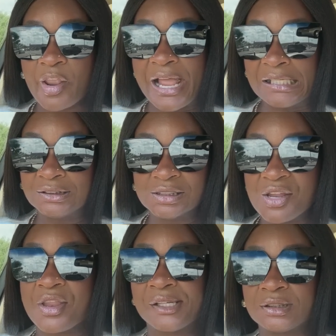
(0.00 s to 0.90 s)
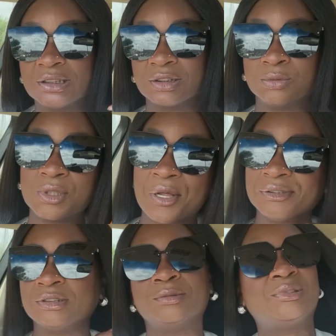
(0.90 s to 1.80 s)
ain't nothing like that going on.
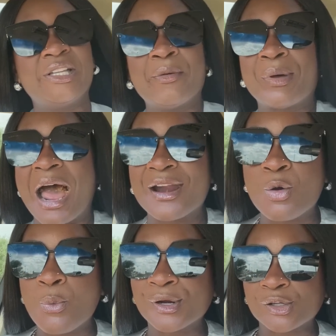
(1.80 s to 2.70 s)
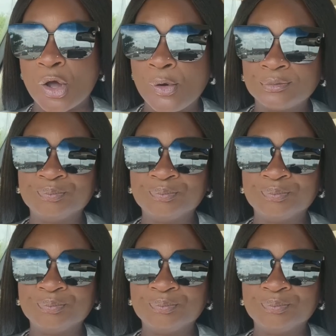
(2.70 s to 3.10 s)
You know what I'm saying? But I don't want to go